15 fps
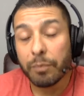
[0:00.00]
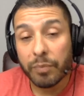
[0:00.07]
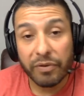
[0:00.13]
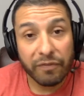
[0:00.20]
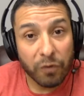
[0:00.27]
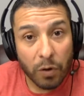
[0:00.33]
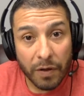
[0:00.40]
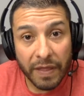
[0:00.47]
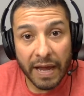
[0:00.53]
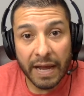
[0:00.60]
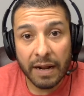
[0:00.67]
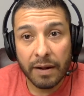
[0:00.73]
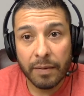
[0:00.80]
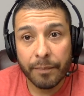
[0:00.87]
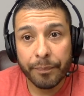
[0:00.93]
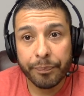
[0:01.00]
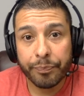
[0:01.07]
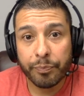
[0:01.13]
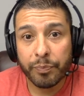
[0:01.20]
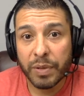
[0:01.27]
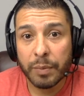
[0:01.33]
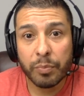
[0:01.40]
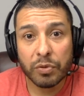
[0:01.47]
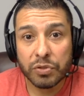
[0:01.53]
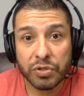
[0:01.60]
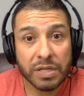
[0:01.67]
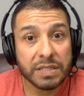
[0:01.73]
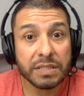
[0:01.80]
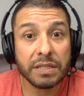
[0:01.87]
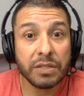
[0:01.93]
before that, people
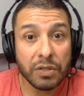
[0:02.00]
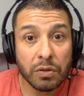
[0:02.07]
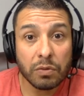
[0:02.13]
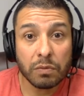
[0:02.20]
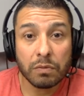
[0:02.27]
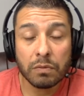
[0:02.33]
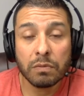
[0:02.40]
trusted you